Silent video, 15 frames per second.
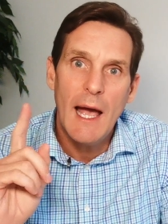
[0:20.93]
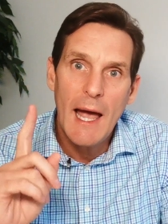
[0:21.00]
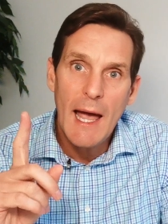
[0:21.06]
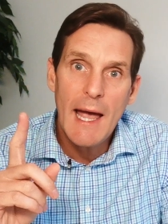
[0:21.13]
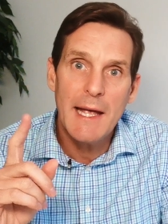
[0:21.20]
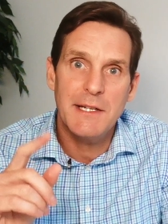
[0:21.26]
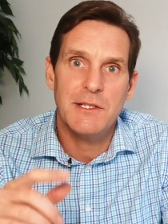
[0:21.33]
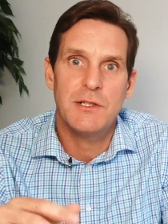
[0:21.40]

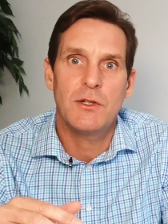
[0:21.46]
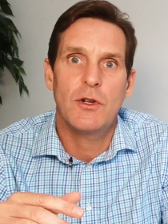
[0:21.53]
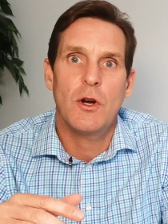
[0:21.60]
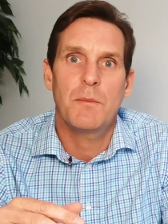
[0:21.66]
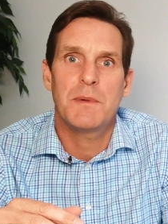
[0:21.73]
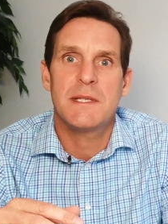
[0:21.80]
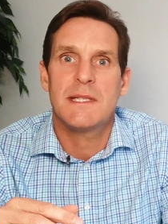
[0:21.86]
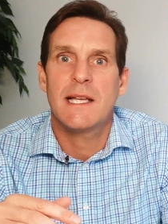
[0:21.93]
and to
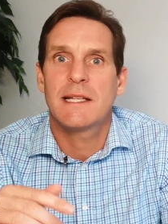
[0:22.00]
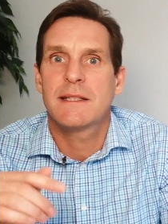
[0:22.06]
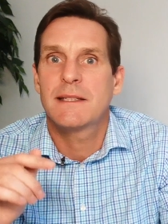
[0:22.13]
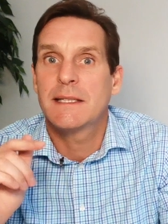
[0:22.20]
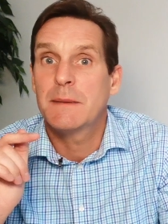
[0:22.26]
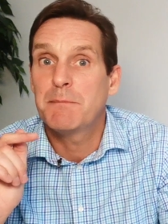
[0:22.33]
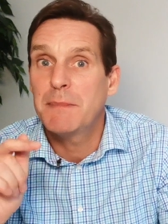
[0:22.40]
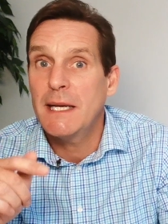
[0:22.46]
compensate the
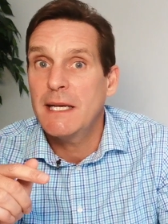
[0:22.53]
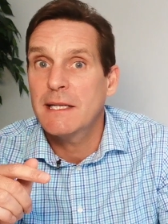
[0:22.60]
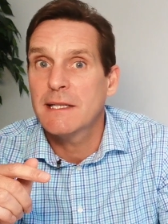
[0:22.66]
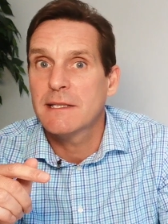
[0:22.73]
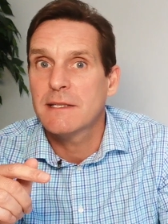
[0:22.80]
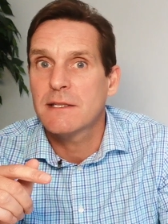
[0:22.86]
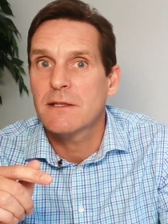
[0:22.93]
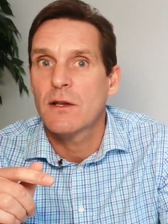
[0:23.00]

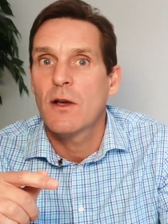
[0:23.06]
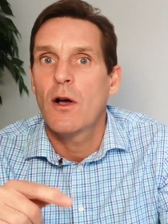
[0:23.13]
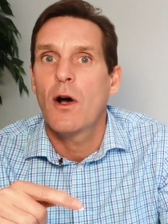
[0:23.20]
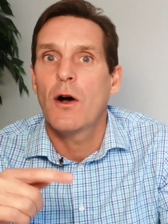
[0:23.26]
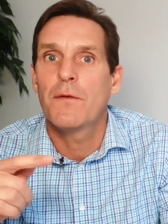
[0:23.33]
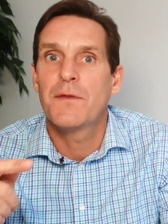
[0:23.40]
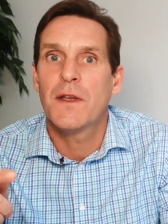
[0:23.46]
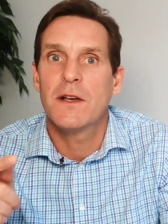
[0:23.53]
dependents
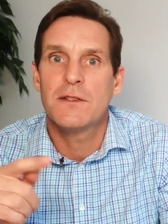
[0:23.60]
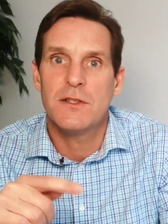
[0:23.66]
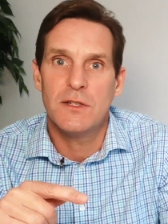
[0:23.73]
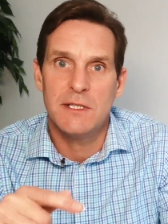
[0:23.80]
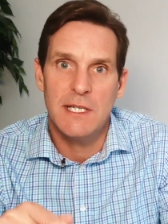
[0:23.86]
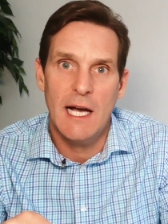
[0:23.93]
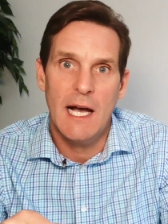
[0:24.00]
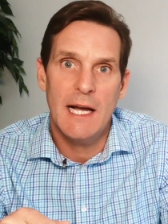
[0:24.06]
of those who
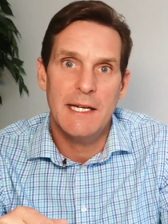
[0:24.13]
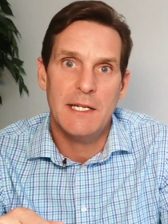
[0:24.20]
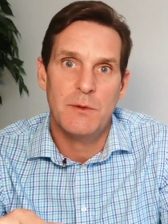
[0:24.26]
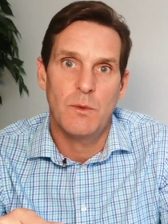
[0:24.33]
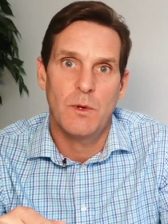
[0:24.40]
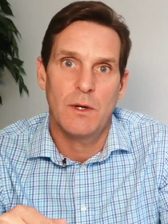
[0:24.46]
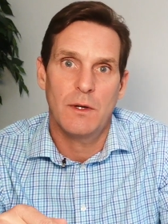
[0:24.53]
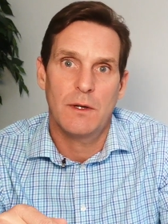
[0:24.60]
died
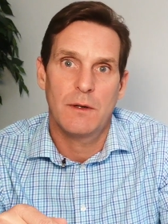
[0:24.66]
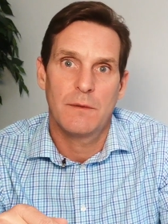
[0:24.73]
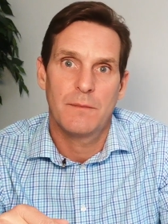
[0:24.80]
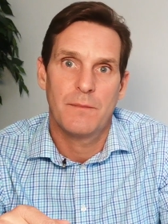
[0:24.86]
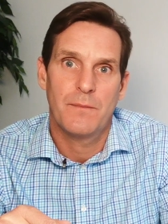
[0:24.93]
at work.